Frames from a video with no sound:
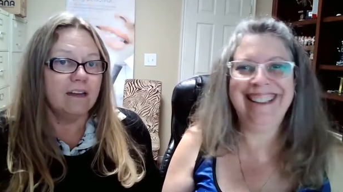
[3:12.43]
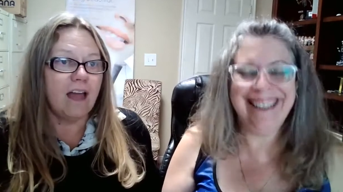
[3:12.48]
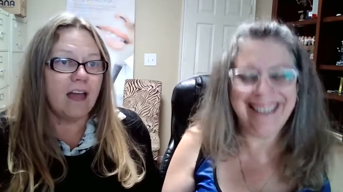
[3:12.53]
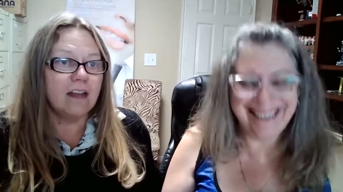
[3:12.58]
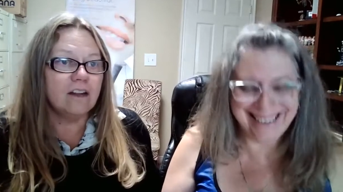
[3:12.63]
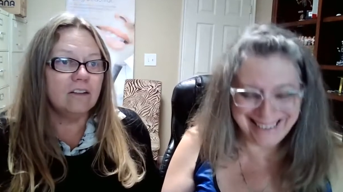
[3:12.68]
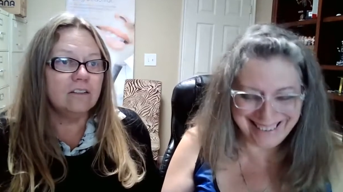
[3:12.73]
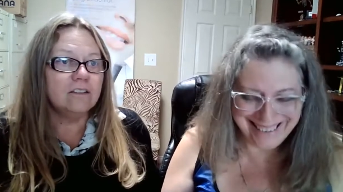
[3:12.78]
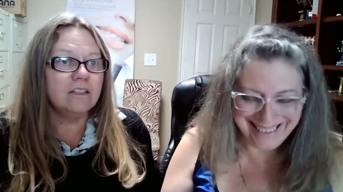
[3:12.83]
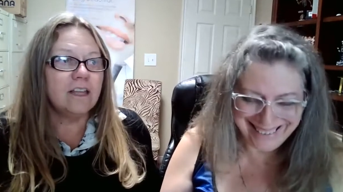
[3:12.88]

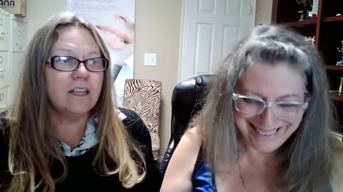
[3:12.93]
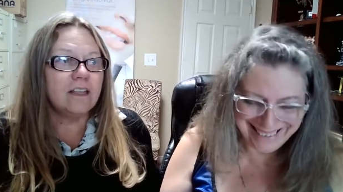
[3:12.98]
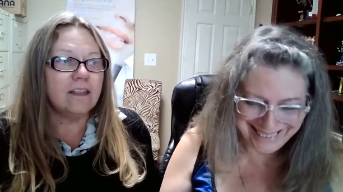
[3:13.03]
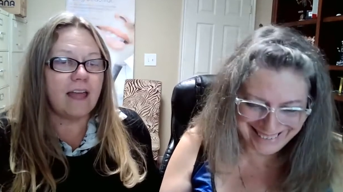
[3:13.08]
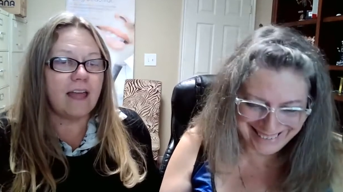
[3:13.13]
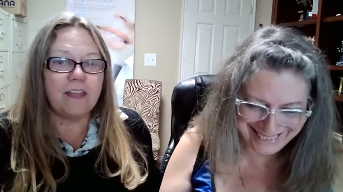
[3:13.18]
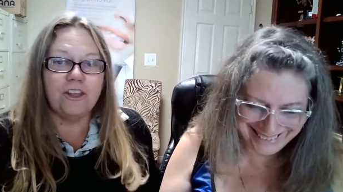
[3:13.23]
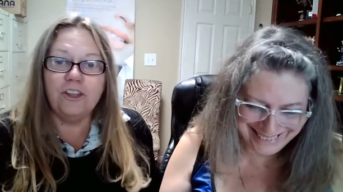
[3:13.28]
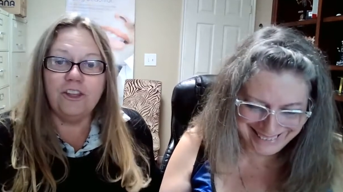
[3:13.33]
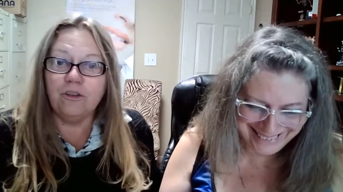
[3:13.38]
Speaker 1: not only
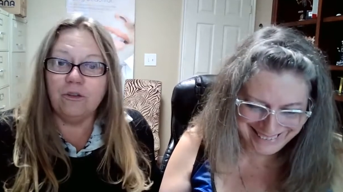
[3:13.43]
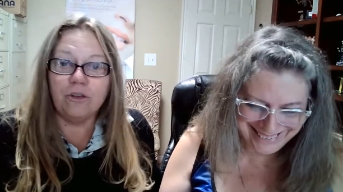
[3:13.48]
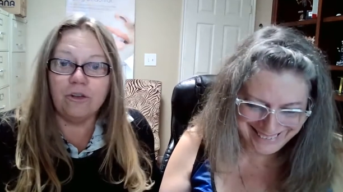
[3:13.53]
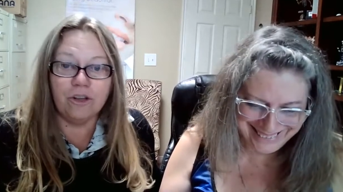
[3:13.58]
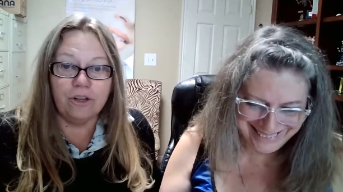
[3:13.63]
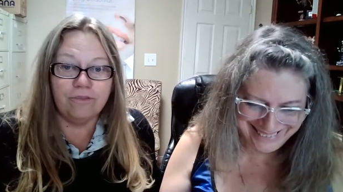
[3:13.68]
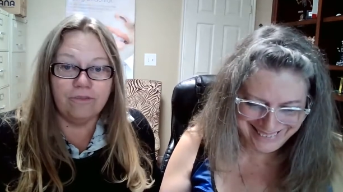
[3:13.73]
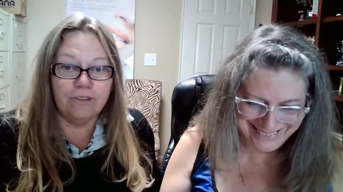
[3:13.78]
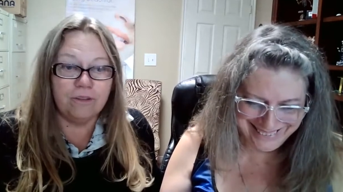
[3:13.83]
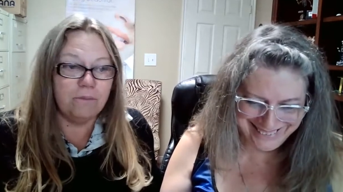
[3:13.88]
that you
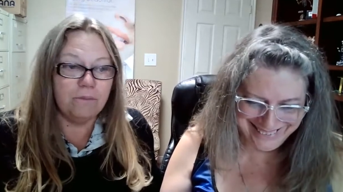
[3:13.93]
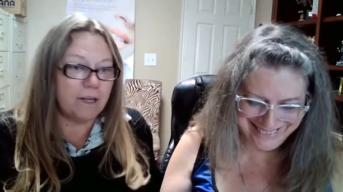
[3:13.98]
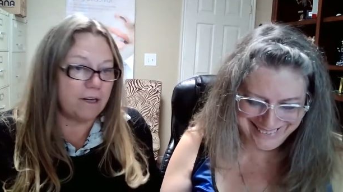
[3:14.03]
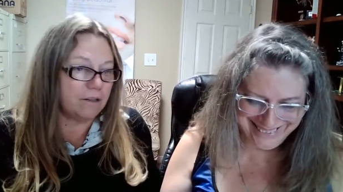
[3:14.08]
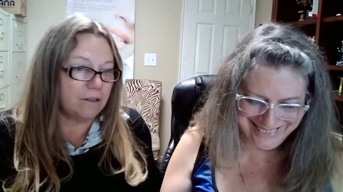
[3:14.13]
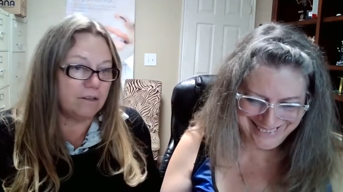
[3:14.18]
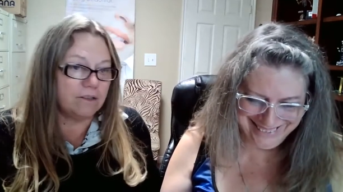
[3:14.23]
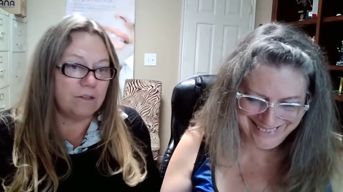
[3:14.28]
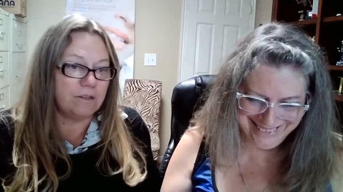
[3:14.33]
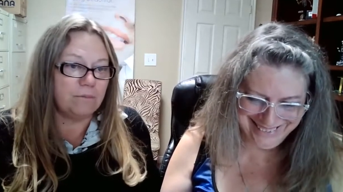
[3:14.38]
could feel
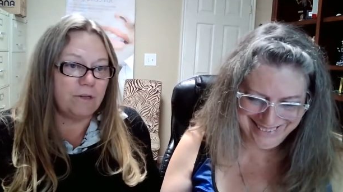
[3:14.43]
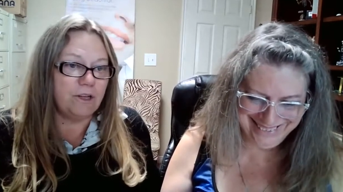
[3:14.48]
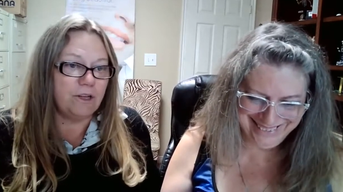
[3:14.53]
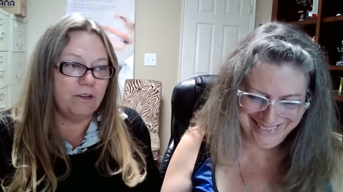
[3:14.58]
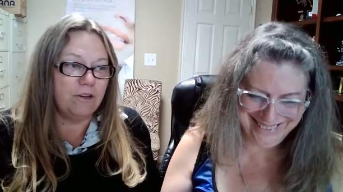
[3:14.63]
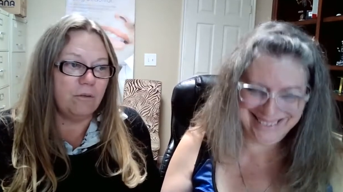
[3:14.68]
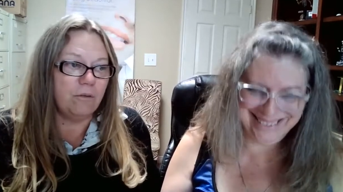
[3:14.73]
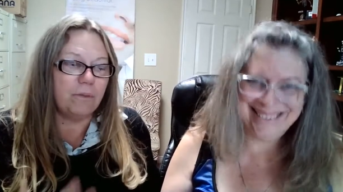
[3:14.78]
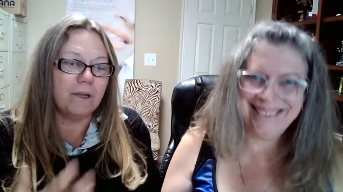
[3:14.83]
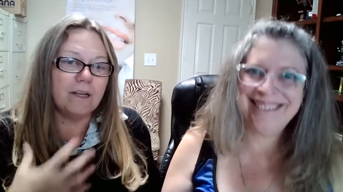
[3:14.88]
better or somebody
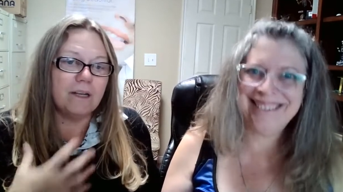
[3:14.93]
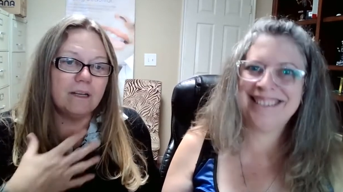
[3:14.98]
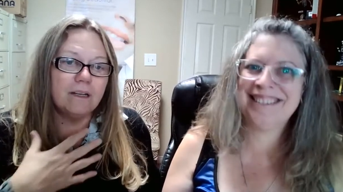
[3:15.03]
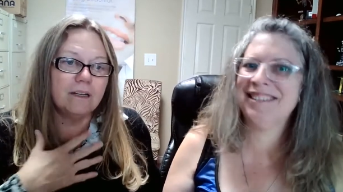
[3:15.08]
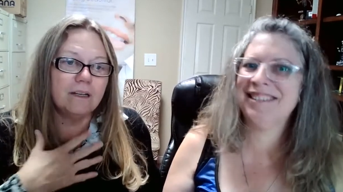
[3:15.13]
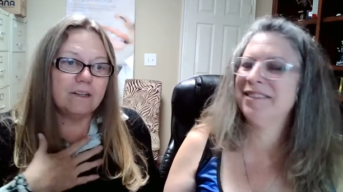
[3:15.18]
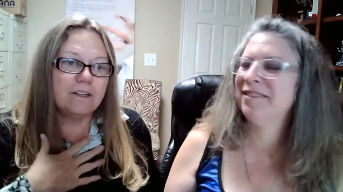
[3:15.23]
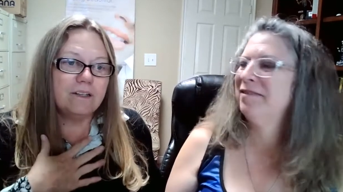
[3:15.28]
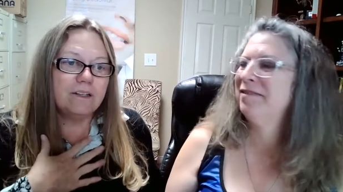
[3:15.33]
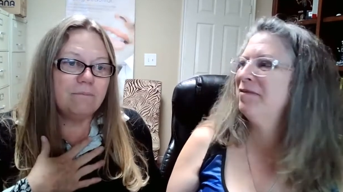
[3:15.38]
you know, but
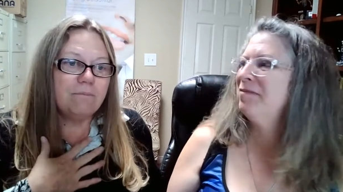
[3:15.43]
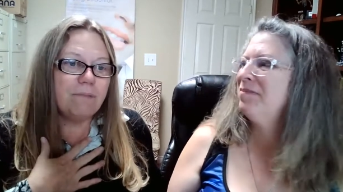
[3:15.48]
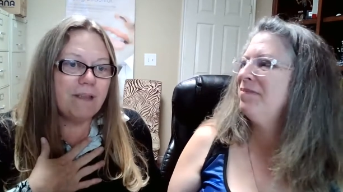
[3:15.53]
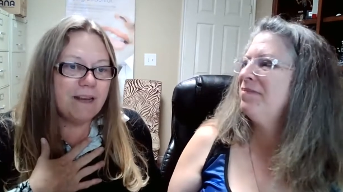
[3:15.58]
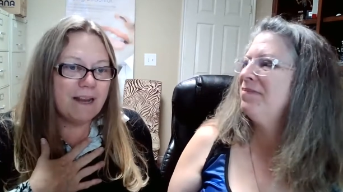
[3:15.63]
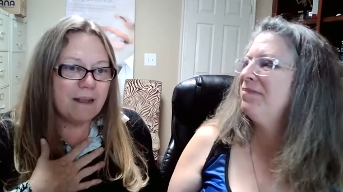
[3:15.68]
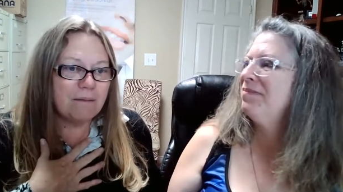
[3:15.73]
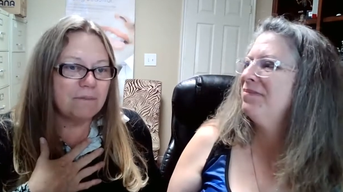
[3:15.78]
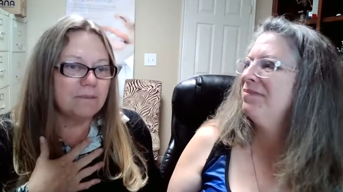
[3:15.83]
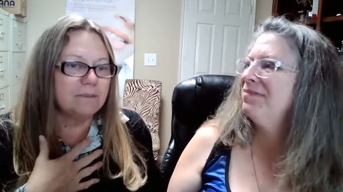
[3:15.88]

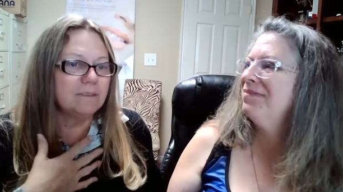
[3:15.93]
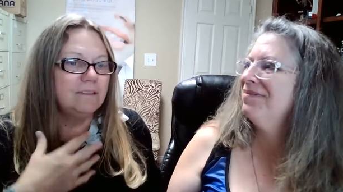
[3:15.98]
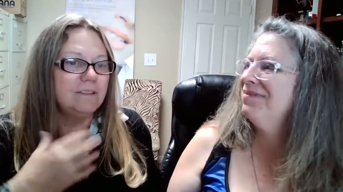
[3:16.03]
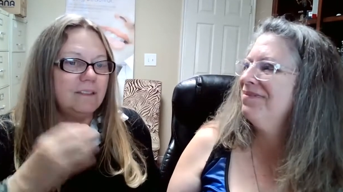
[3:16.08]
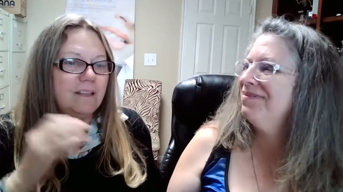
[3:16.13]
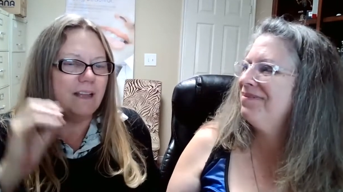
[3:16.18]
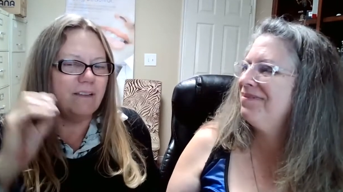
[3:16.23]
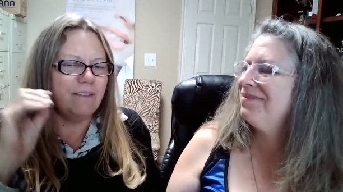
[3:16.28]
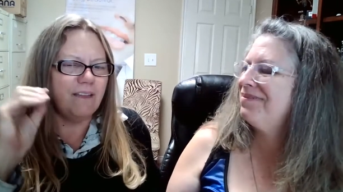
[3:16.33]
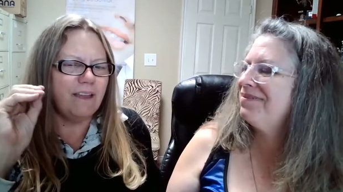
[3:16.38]
being able,
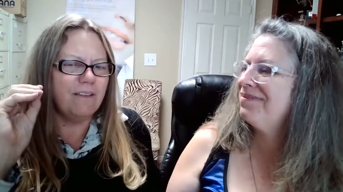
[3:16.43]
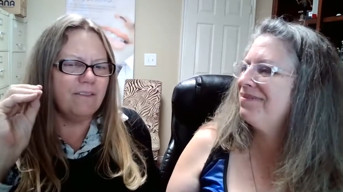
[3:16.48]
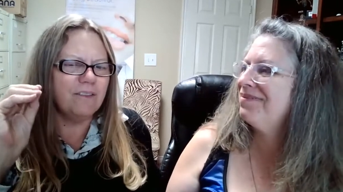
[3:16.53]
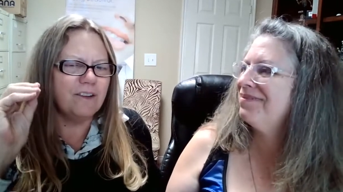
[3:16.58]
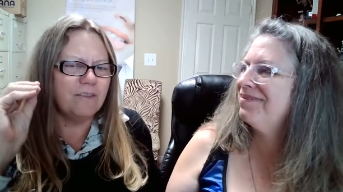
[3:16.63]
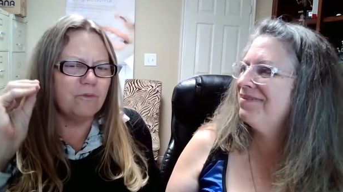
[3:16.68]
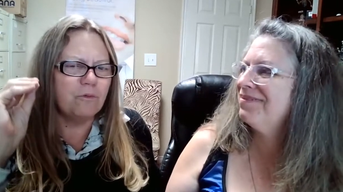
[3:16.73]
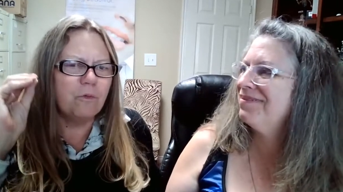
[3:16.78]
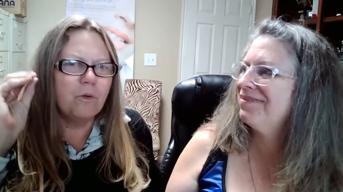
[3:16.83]
even if